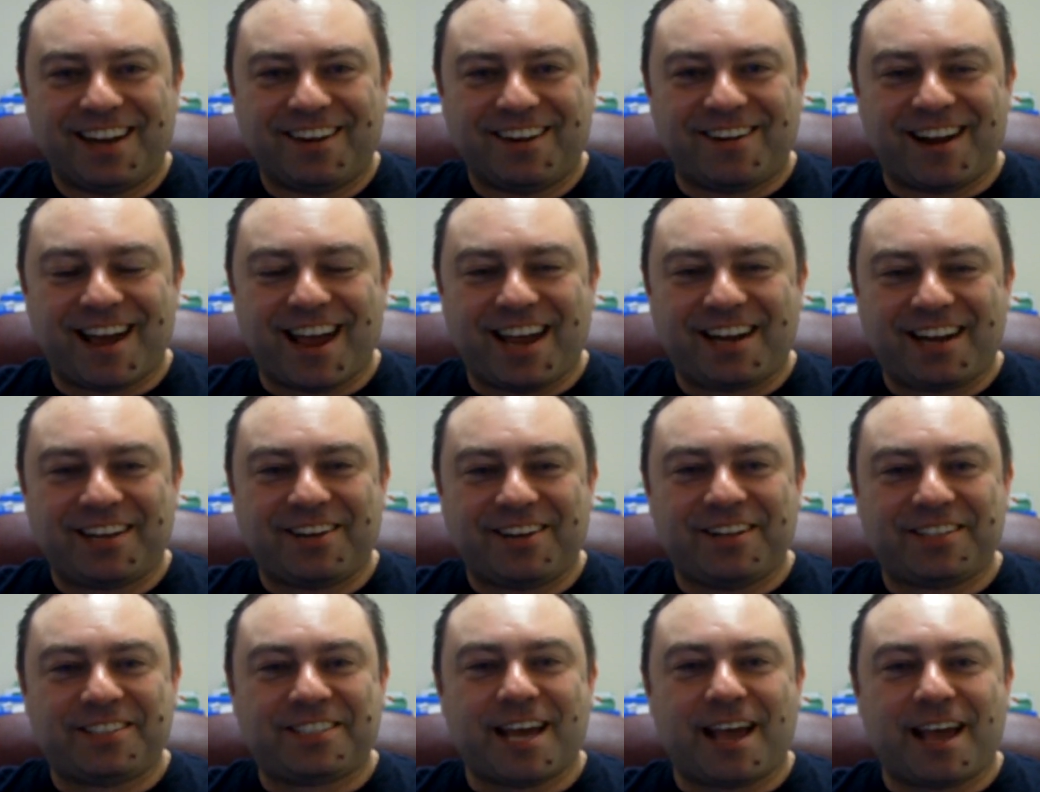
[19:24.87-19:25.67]
Right?
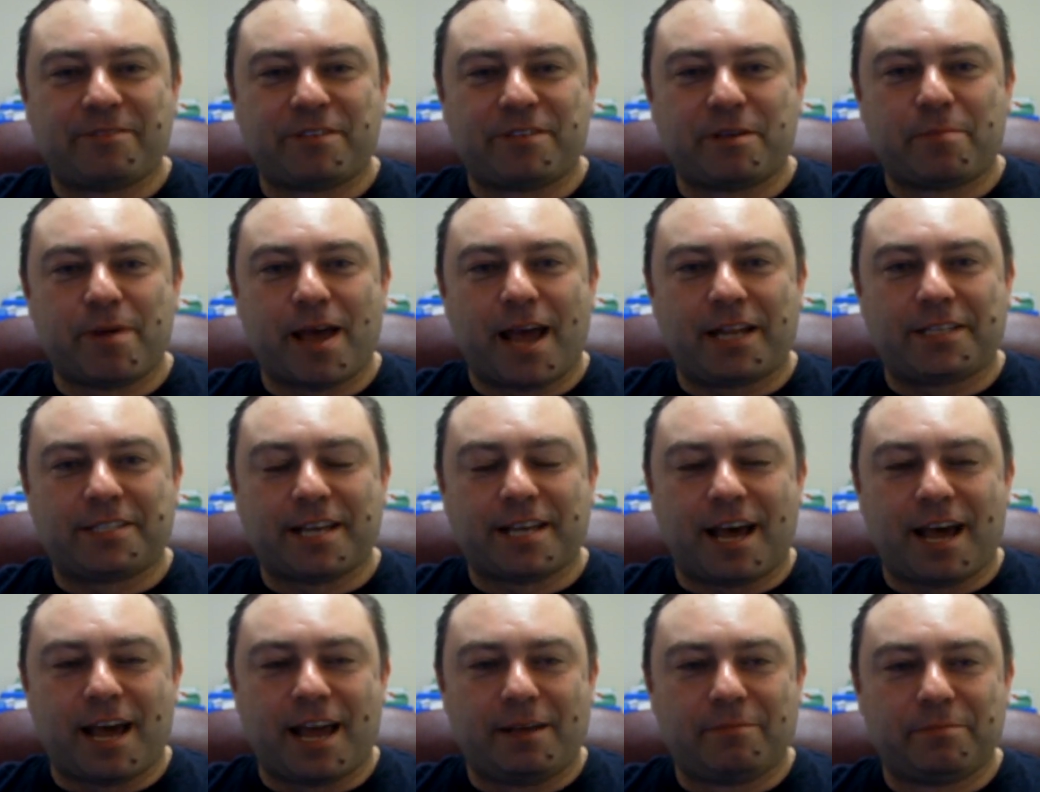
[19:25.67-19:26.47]
Good times or bad
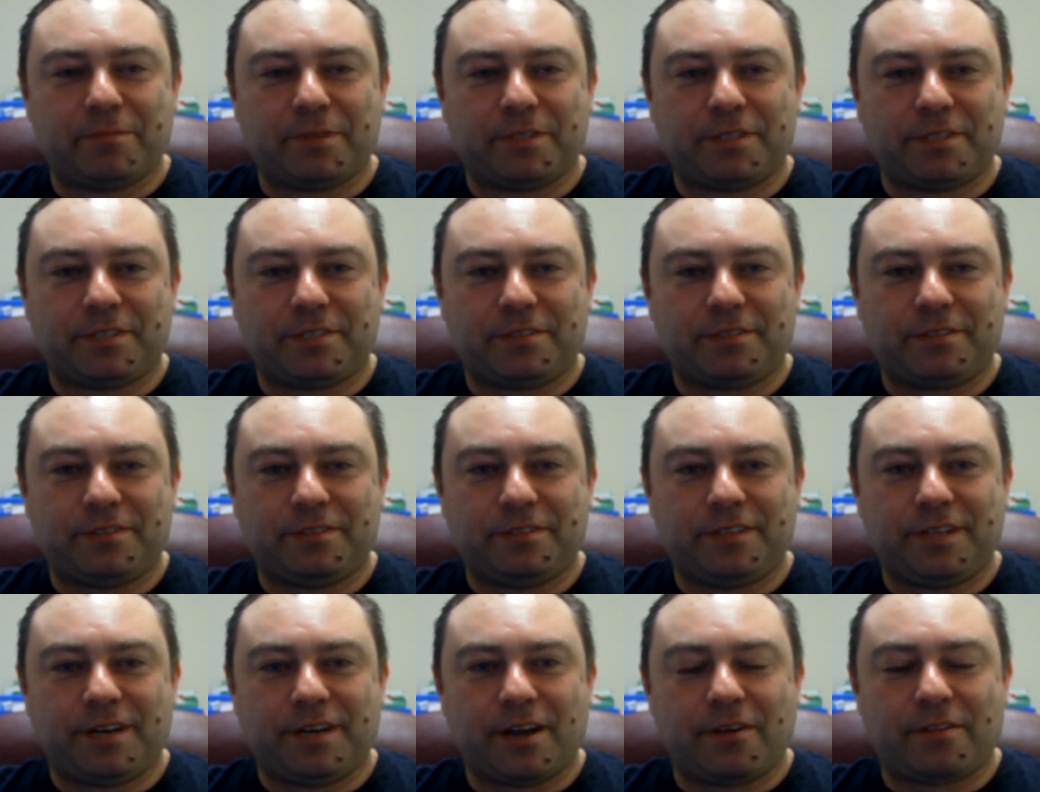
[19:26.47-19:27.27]
times.
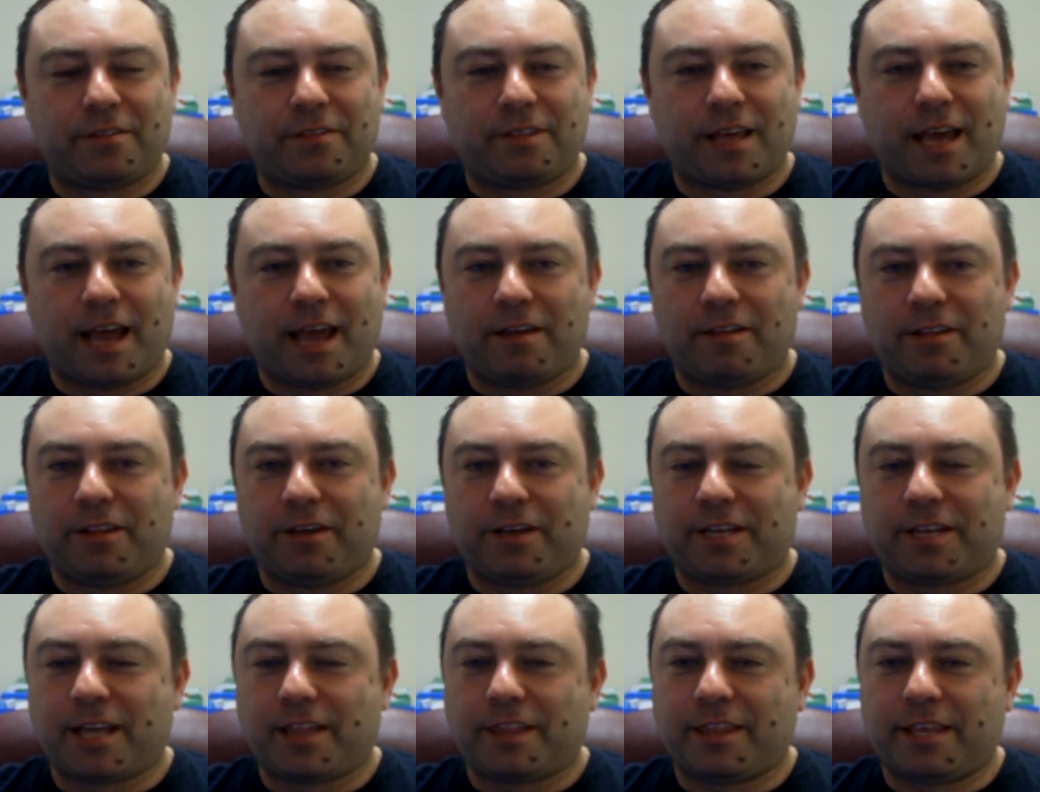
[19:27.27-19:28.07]
You know, I
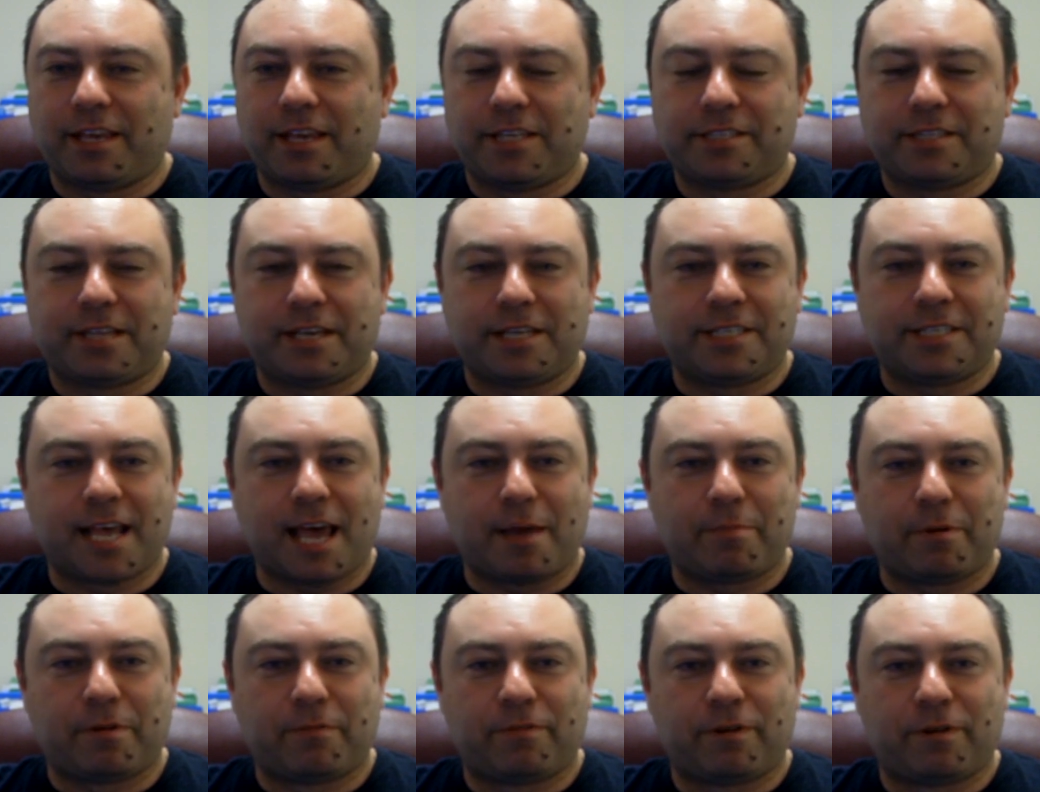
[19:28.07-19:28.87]
look at things
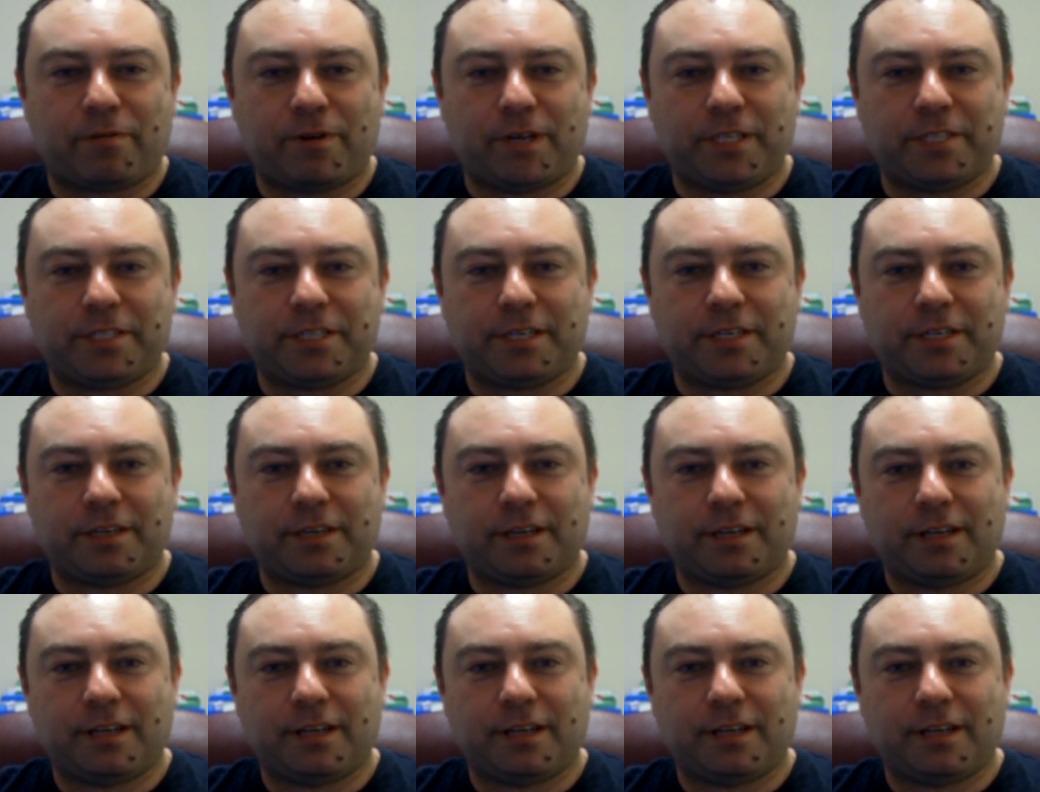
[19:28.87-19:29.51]
happen for a reason.